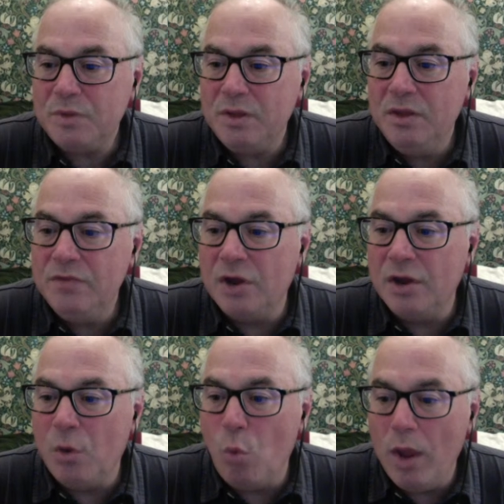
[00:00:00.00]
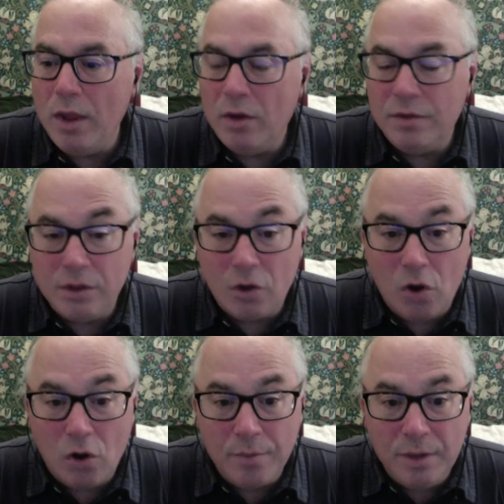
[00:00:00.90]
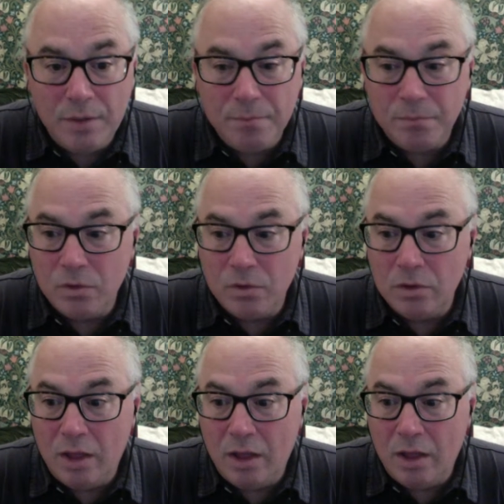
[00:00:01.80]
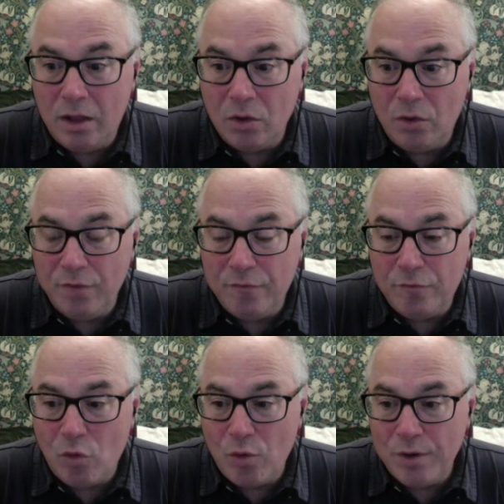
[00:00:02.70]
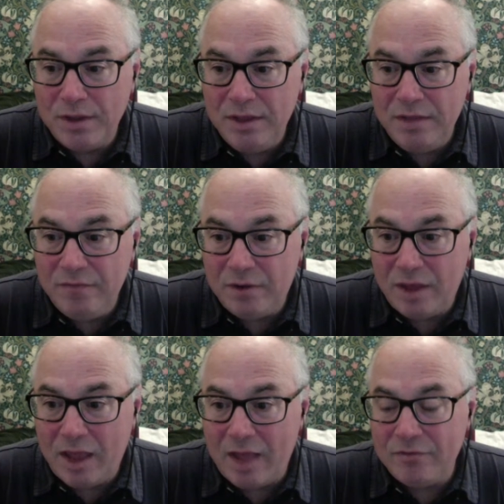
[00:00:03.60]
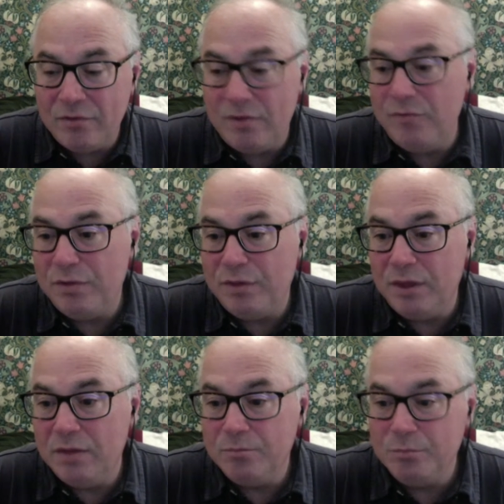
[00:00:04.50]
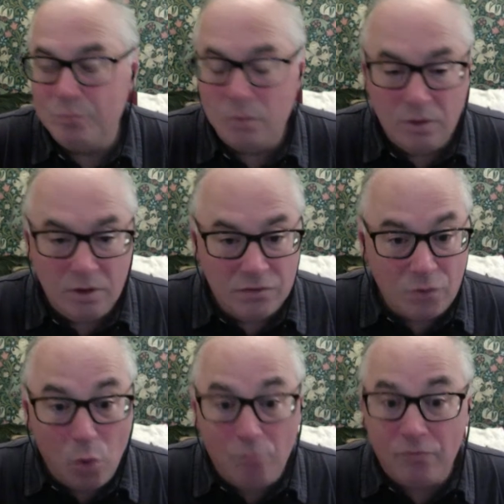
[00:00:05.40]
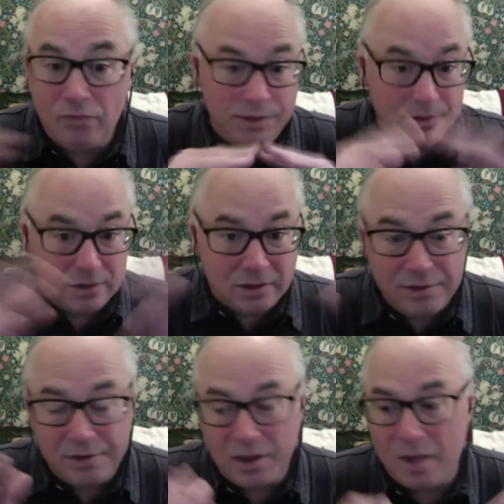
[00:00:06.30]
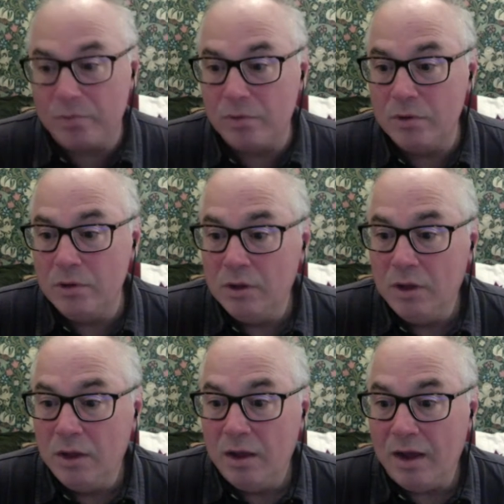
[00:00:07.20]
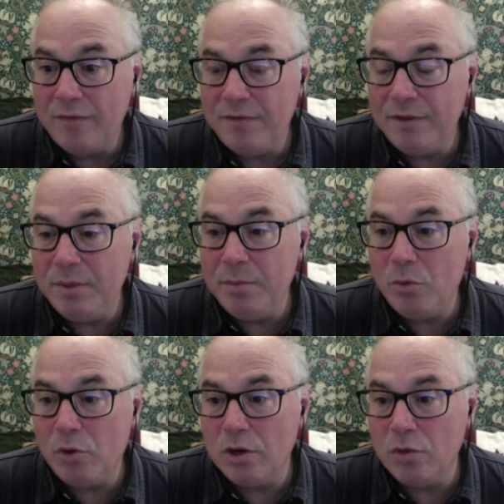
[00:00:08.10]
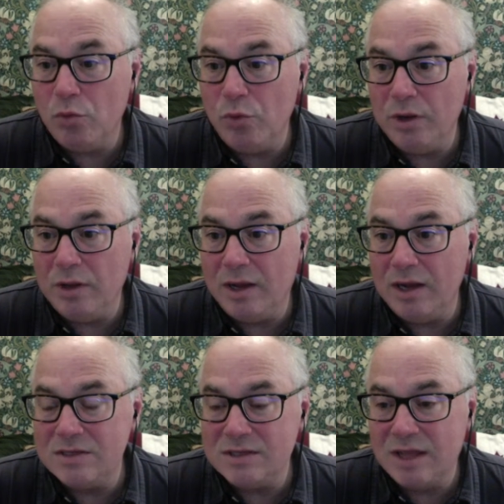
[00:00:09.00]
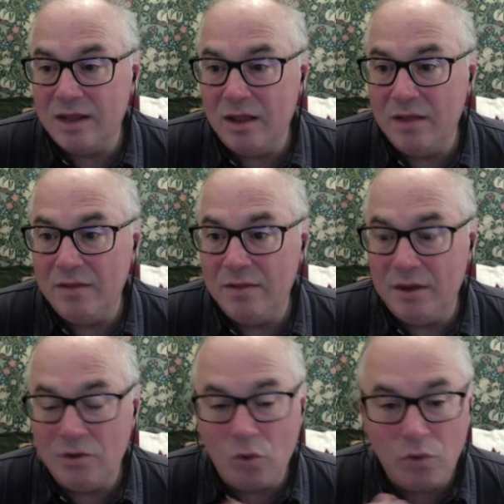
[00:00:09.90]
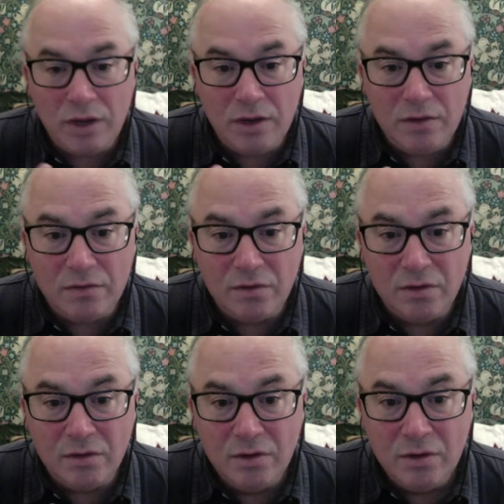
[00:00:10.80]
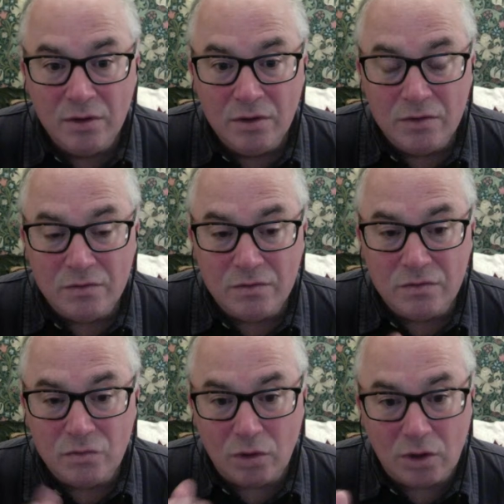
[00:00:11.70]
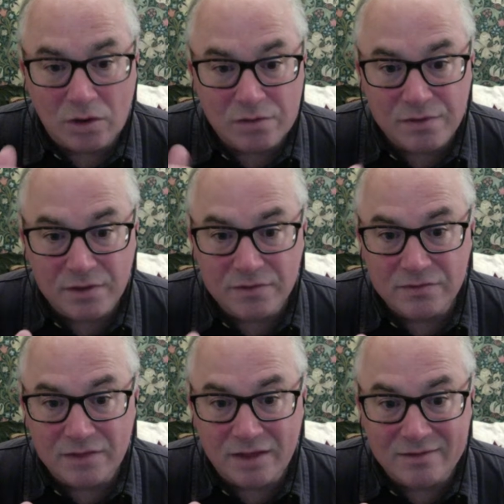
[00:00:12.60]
is going to weigh on the economy uh, going forward, even after everything is hopefully cleared up. I think people are going to realize that they don't need to do a lot of things that